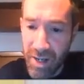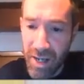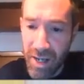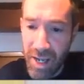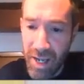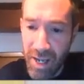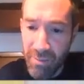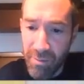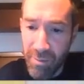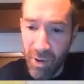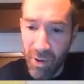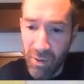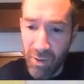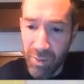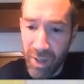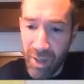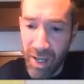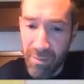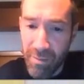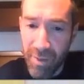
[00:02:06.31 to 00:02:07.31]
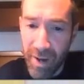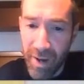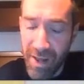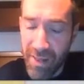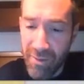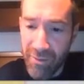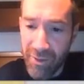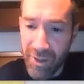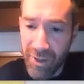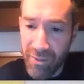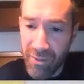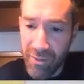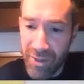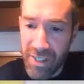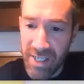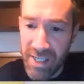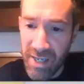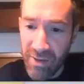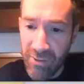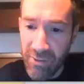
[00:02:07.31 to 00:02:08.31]
and multiply by the
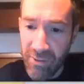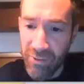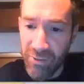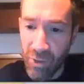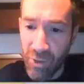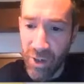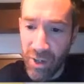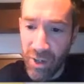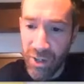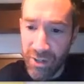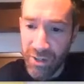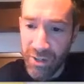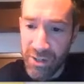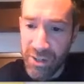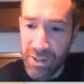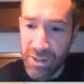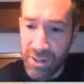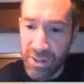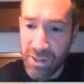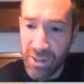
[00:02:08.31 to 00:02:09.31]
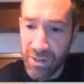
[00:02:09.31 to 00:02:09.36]
frequency of 4 hertz,